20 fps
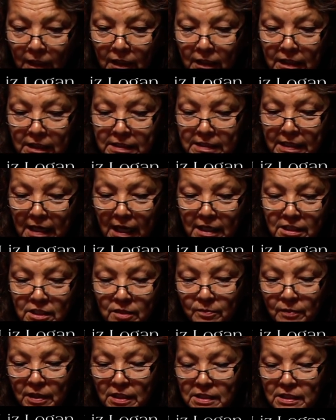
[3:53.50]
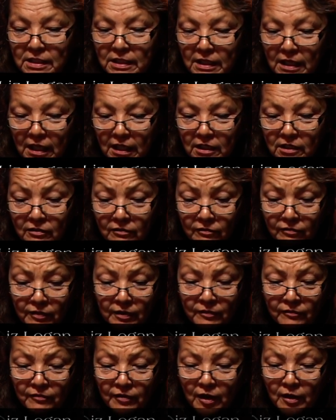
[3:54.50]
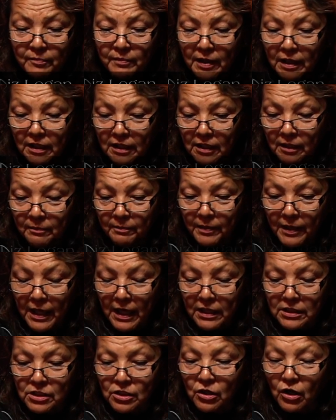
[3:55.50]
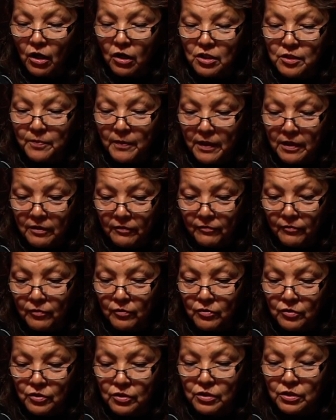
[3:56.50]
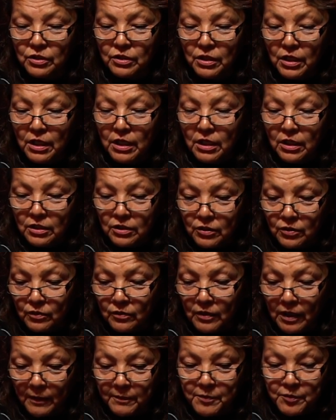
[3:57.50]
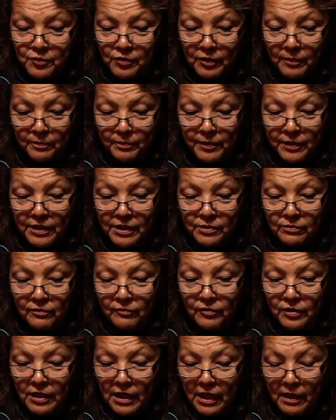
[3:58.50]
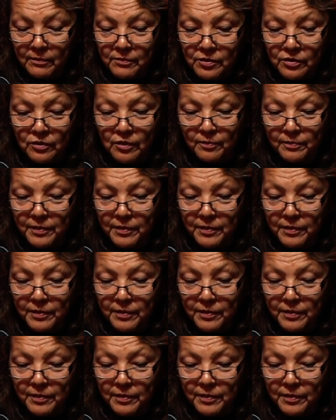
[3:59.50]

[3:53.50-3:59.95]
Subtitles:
It exacerbates the negative environmental impacts caused by the first two upstream Peace River dams to the